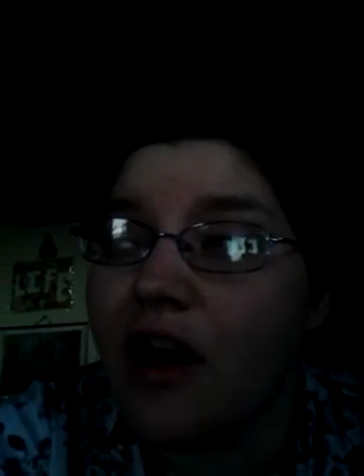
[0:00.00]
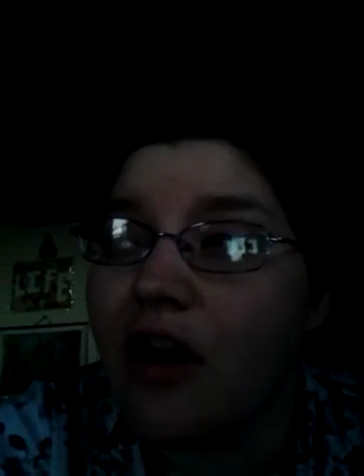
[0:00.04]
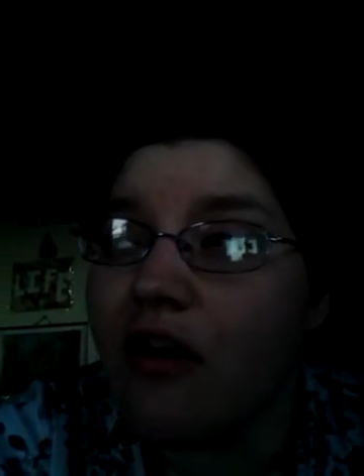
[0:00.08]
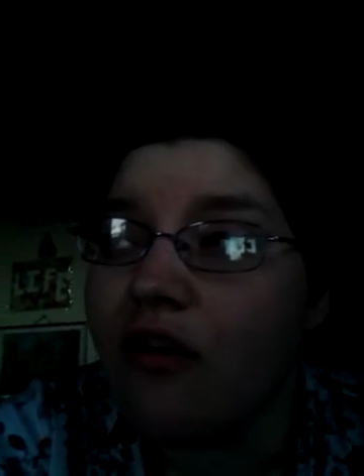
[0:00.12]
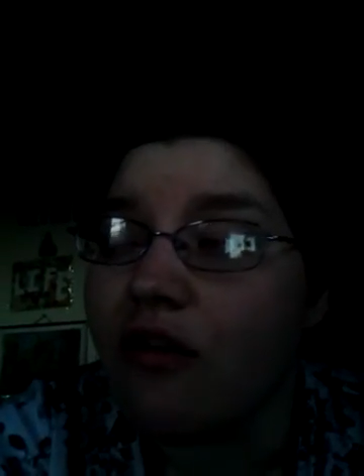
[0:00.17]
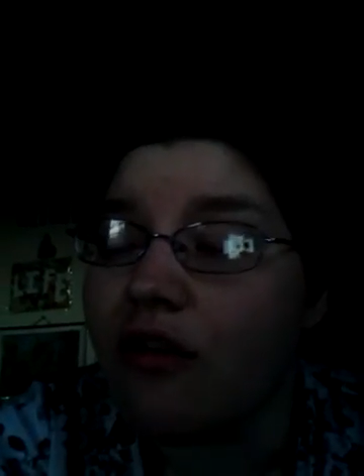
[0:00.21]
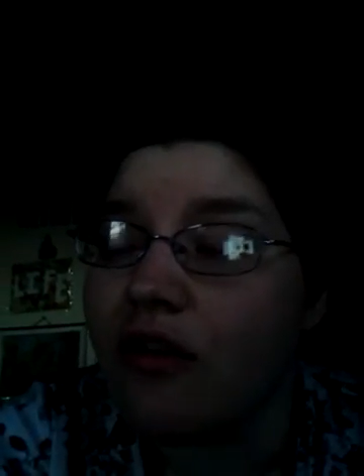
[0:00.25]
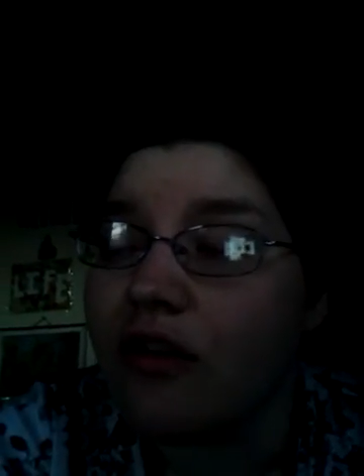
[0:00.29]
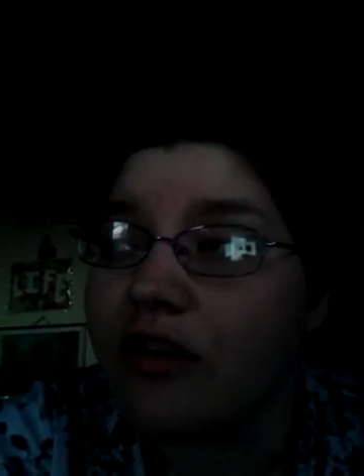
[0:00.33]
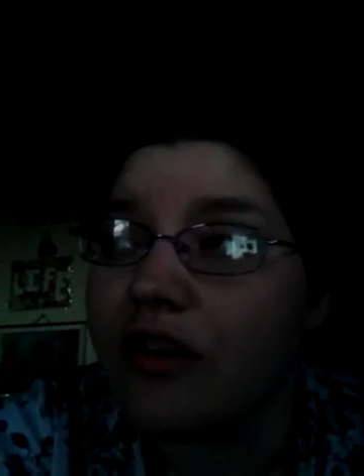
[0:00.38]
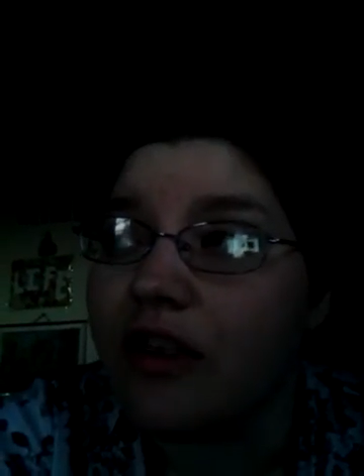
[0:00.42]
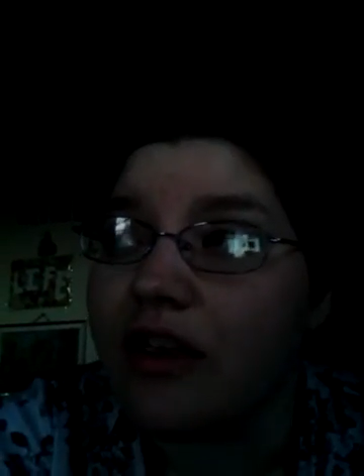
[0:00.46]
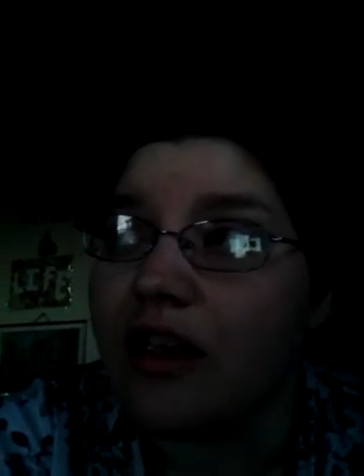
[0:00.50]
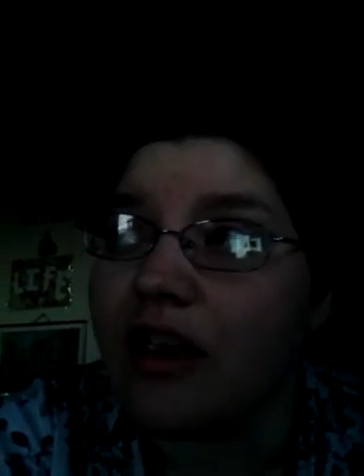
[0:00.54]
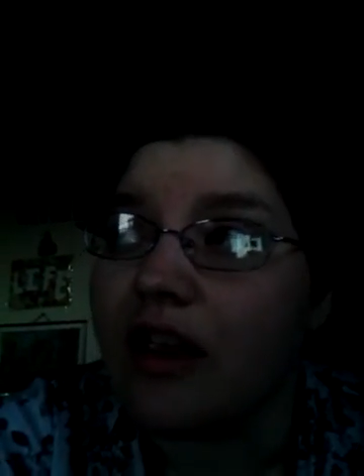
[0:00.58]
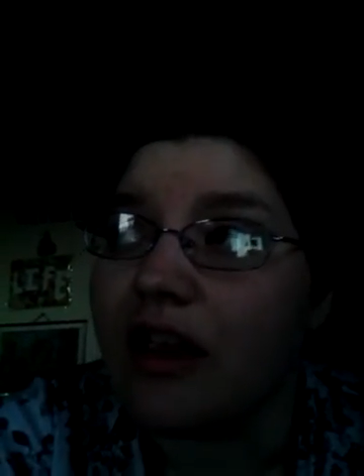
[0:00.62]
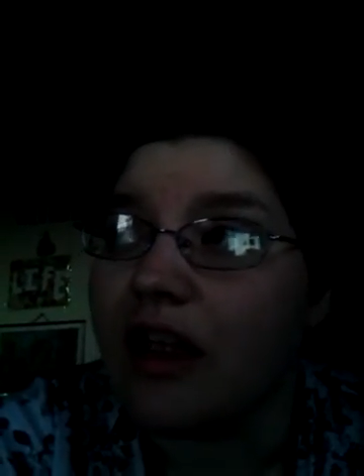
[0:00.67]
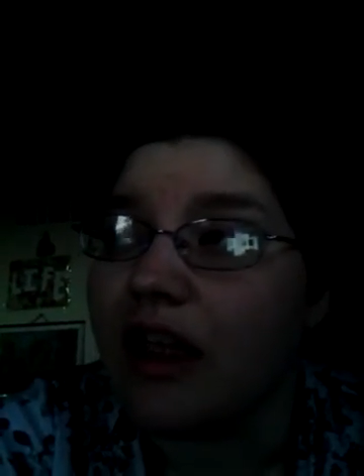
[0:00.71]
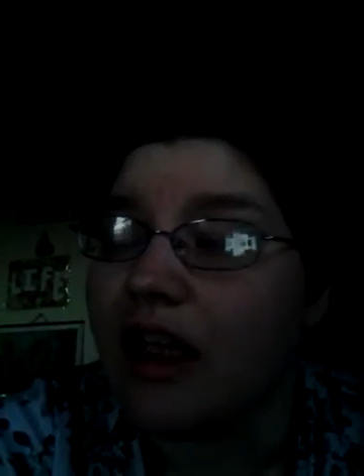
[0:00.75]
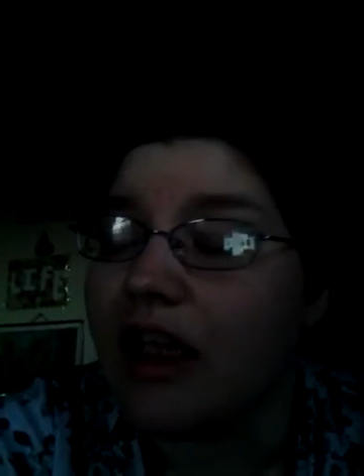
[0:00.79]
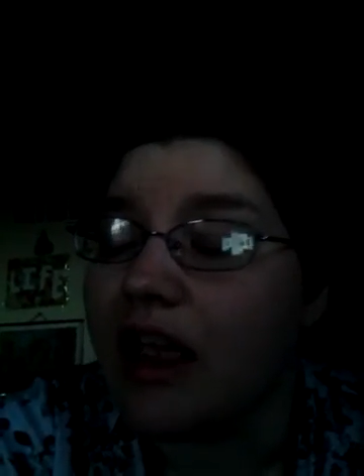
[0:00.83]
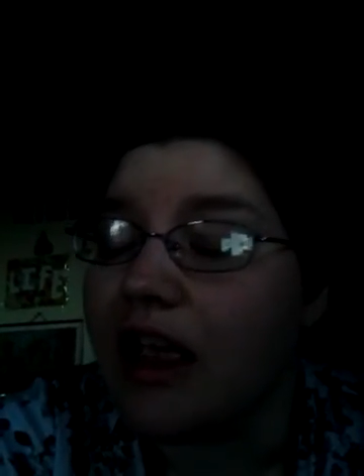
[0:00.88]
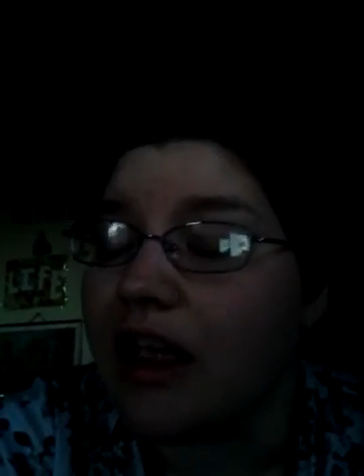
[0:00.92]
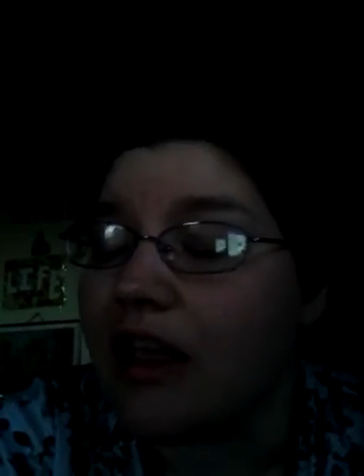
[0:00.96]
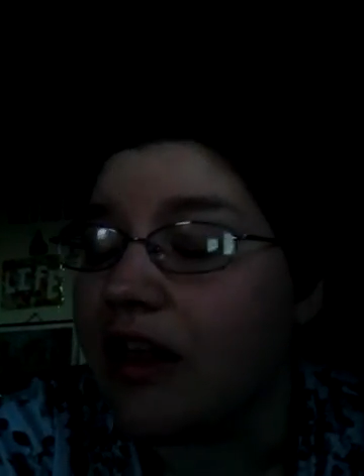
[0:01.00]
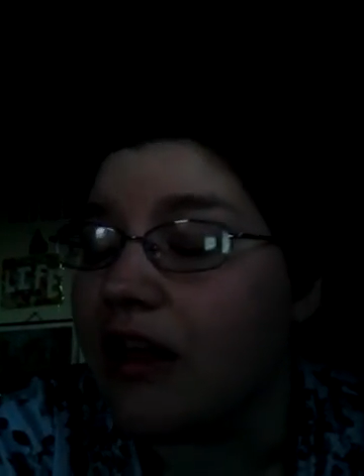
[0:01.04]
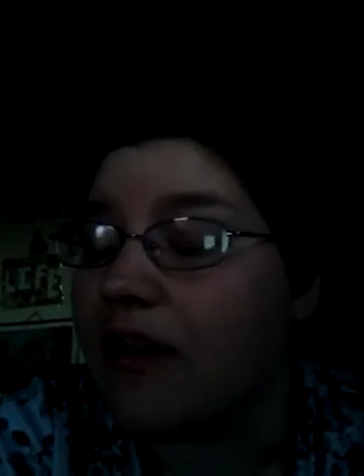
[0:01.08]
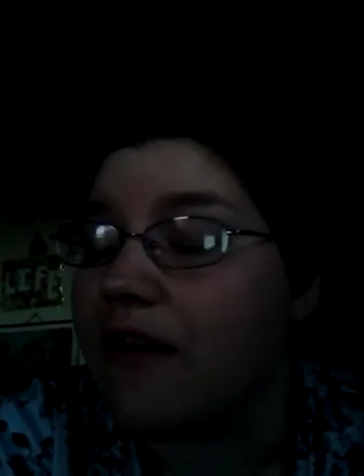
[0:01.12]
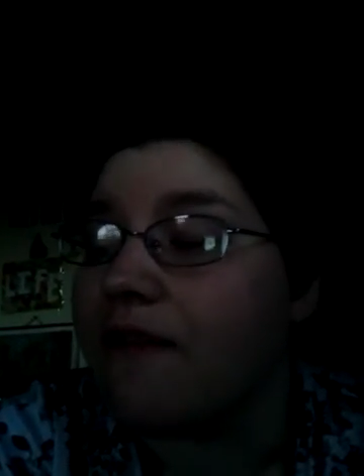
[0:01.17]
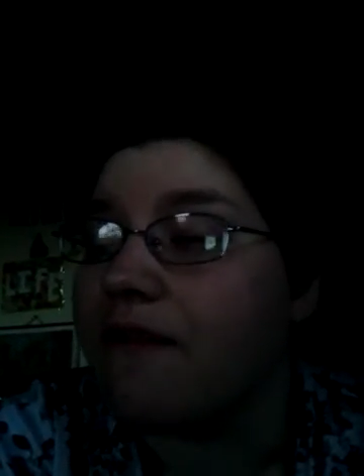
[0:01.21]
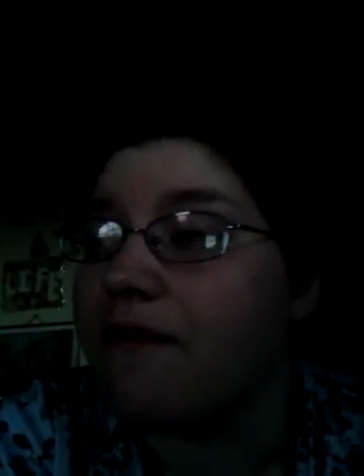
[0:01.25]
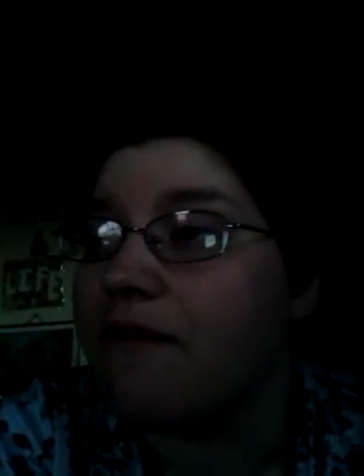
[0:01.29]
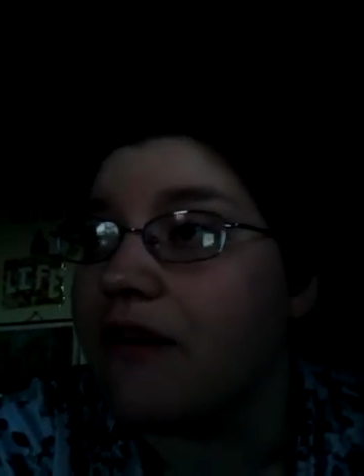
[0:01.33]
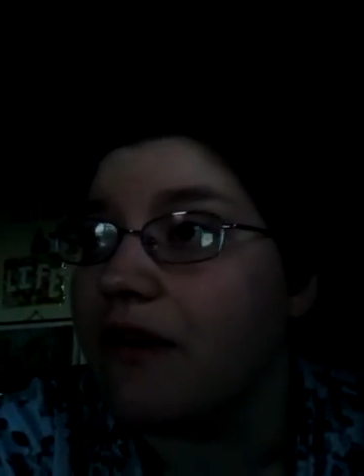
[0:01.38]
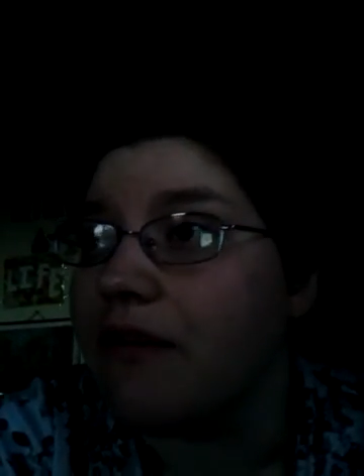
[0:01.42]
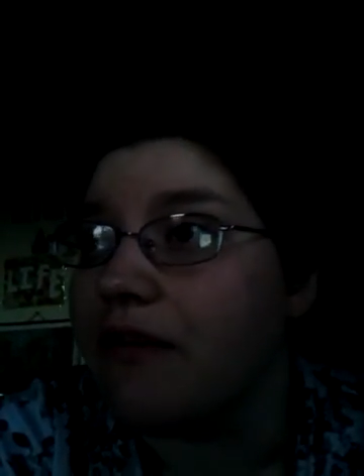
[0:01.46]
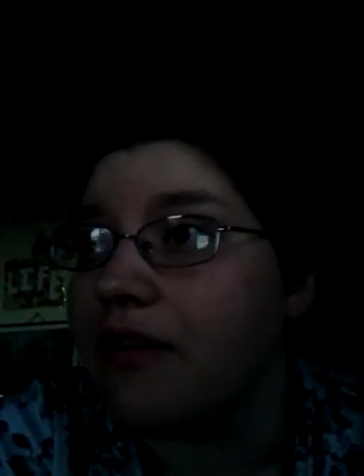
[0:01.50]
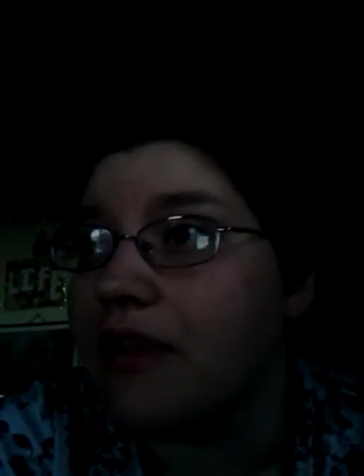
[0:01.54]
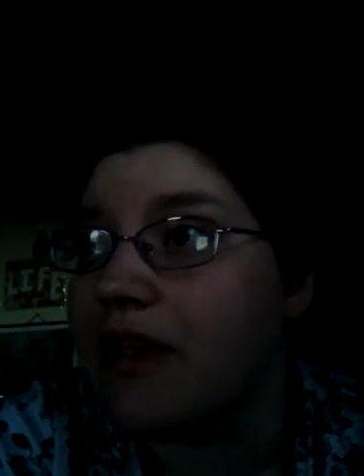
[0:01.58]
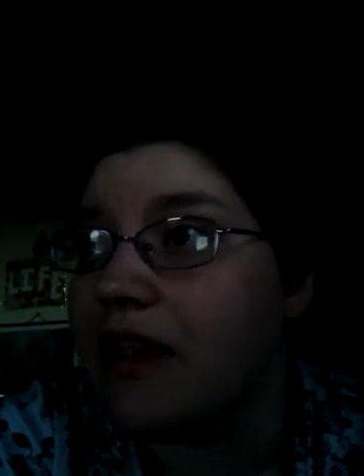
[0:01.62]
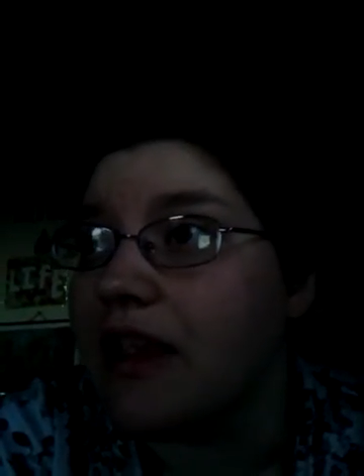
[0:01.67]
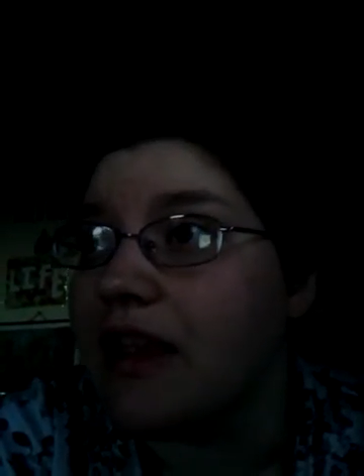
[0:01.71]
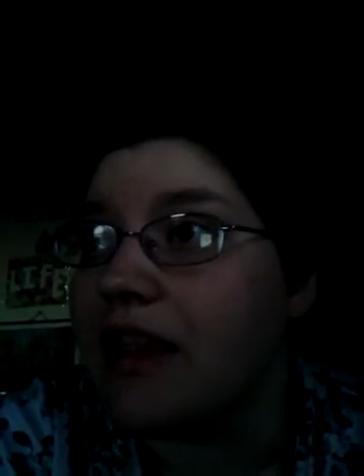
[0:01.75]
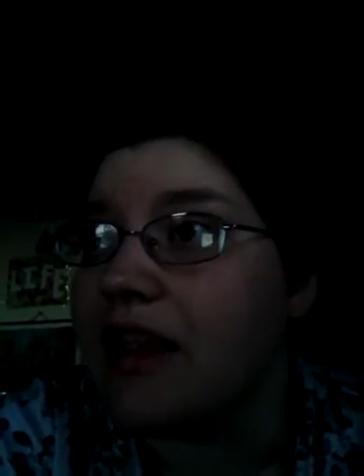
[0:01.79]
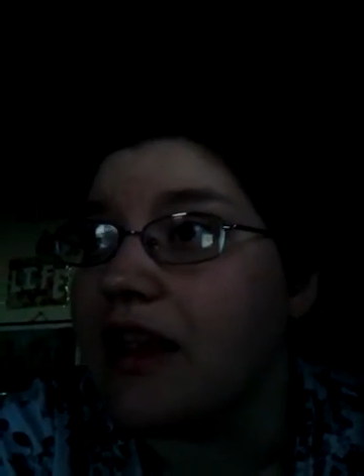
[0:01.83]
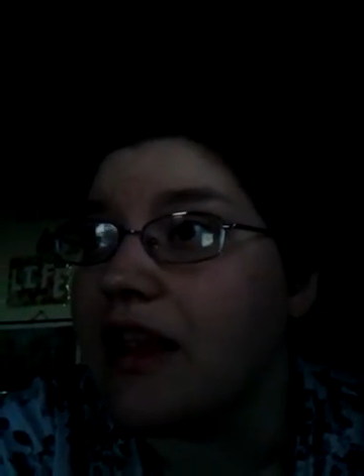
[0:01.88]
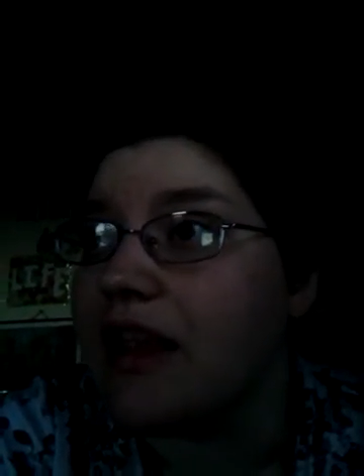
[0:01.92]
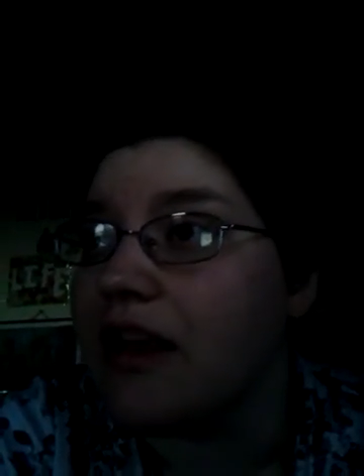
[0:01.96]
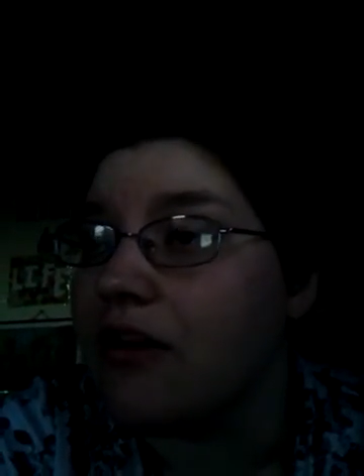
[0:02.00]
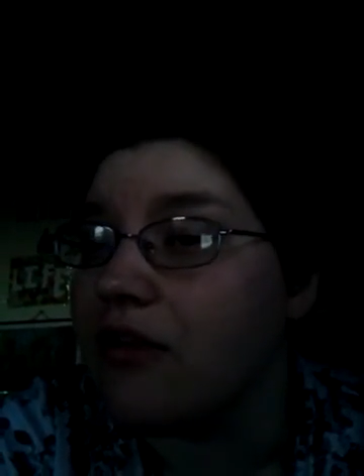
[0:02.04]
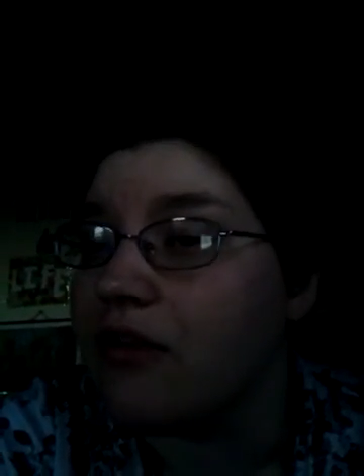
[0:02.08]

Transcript: Of course, again, I ate like 15